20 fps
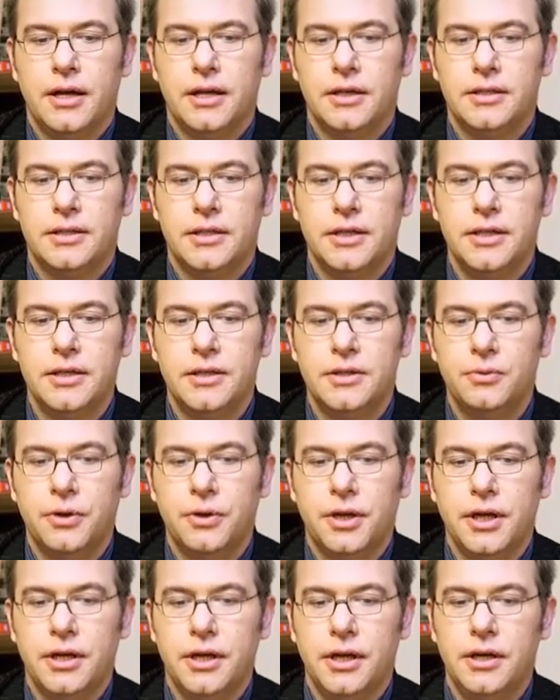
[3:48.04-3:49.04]
Since we
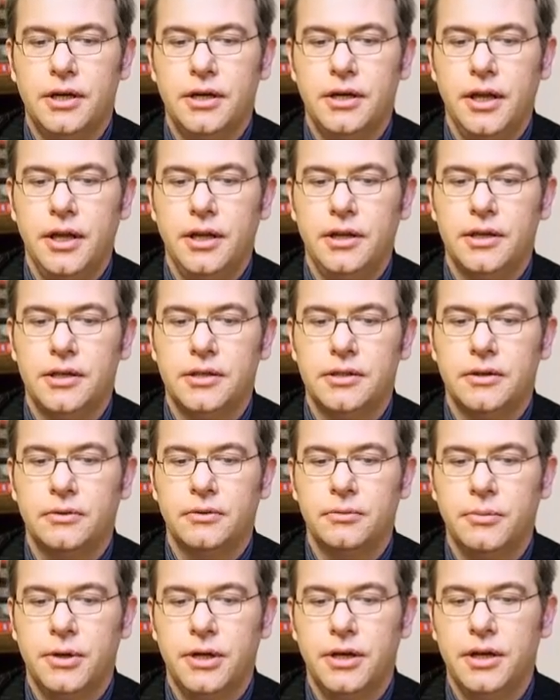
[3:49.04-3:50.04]
can earn interest
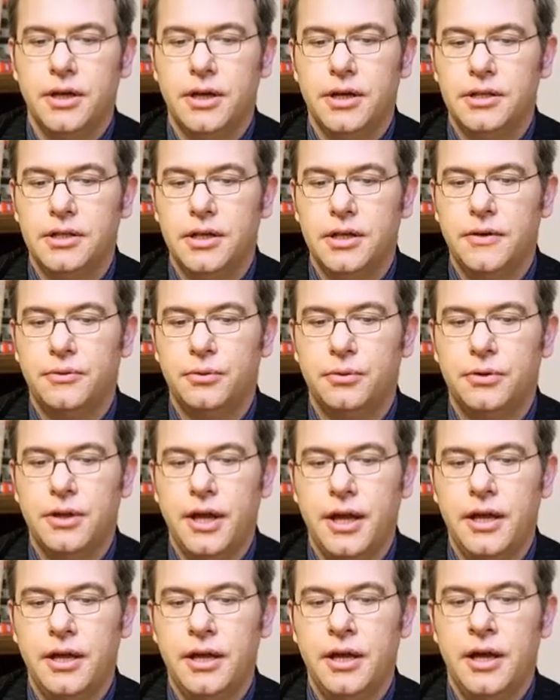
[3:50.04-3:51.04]
on money received
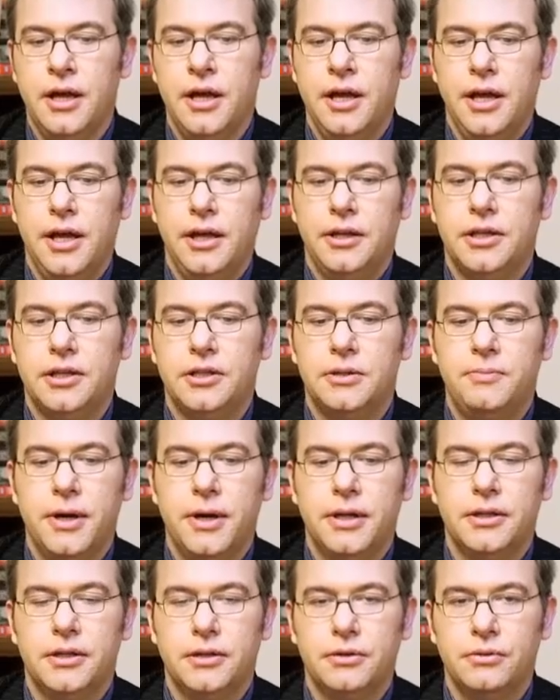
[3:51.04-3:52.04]
today, it is
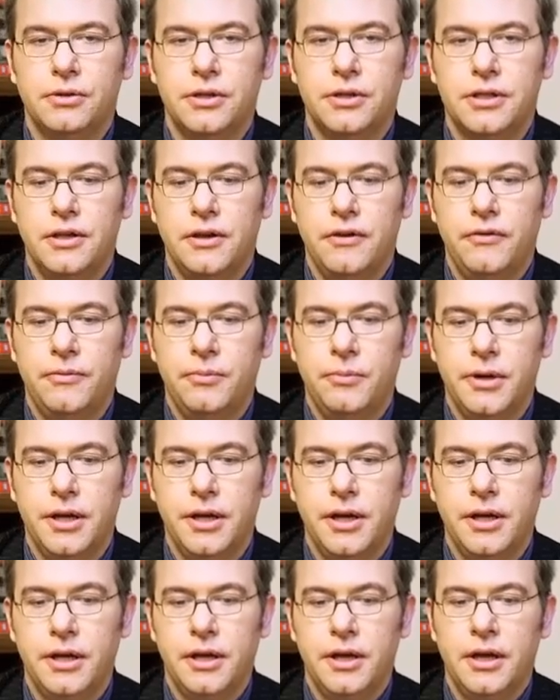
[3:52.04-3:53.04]
better to receive
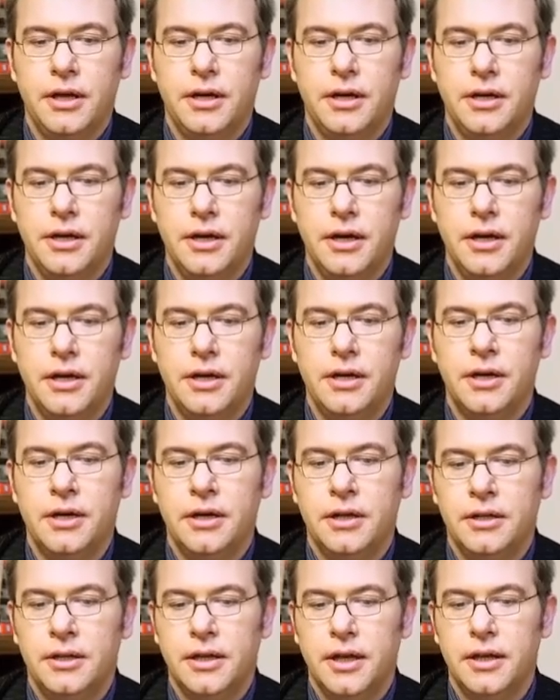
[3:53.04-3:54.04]
money earlier
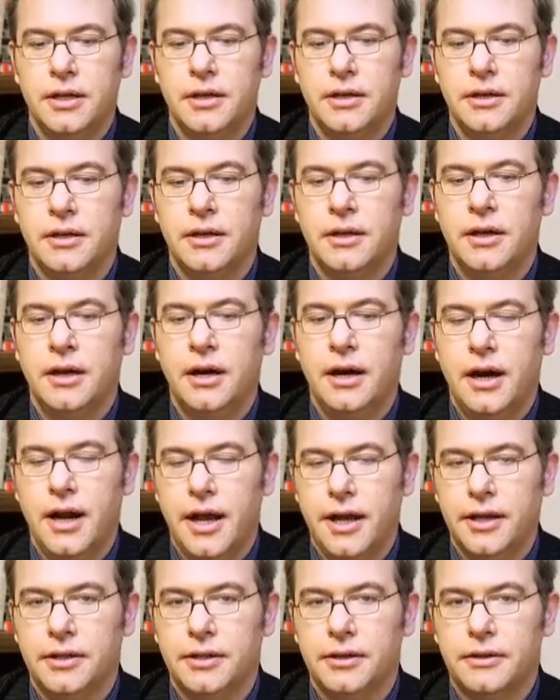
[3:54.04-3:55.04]
than
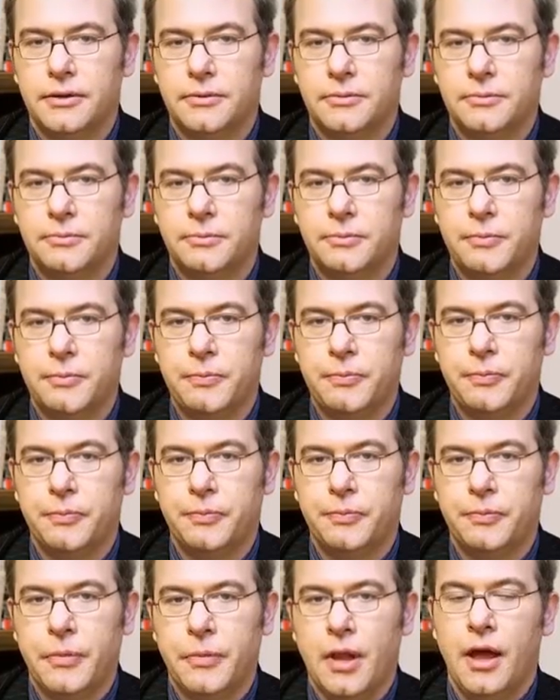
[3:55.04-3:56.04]
later.
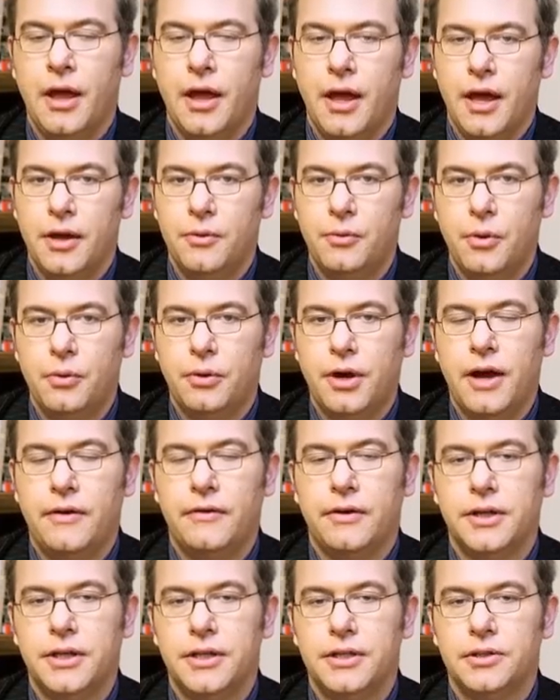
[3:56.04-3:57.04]
And we'll
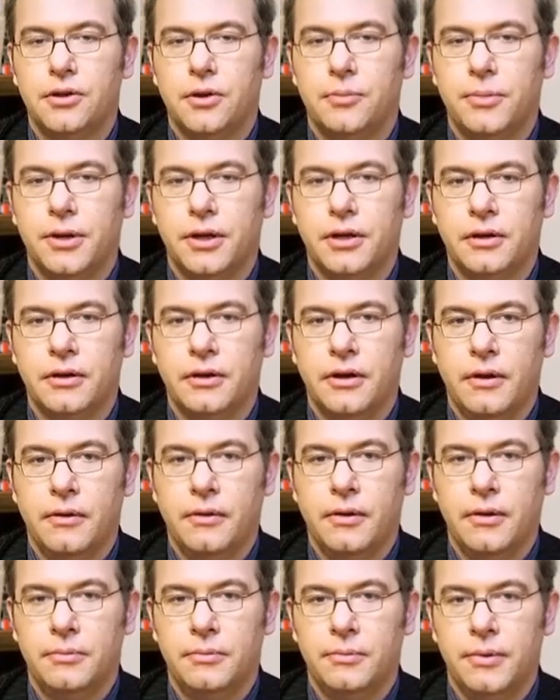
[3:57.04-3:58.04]
cover this topic
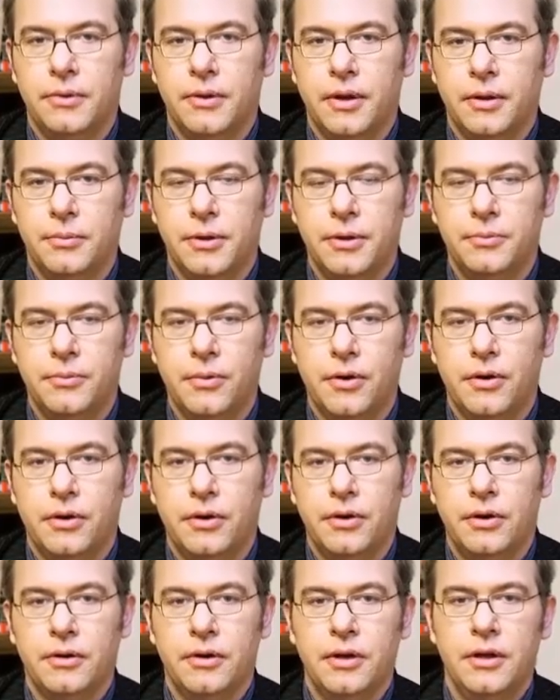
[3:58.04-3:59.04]
a bit
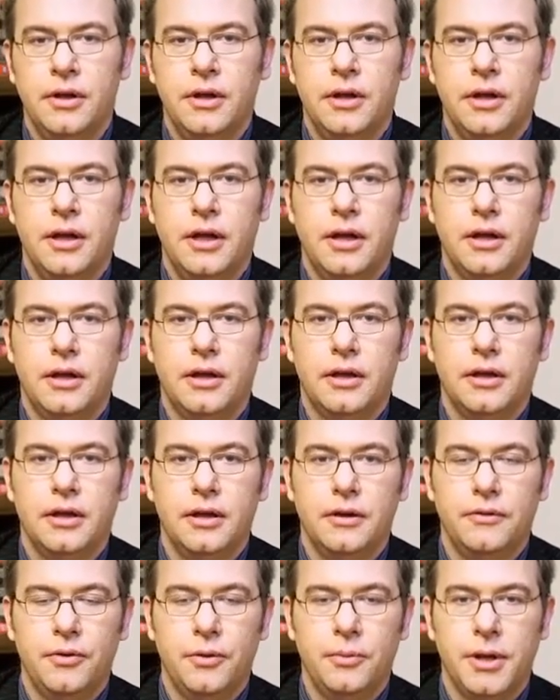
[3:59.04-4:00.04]
more
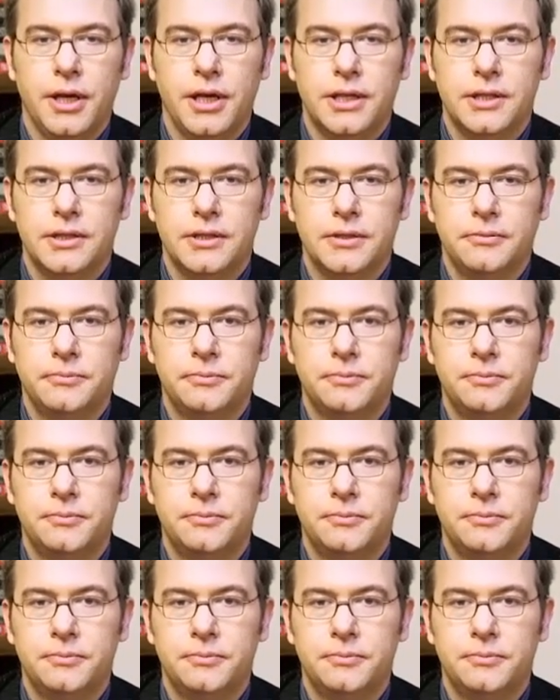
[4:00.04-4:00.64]
in a few minutes.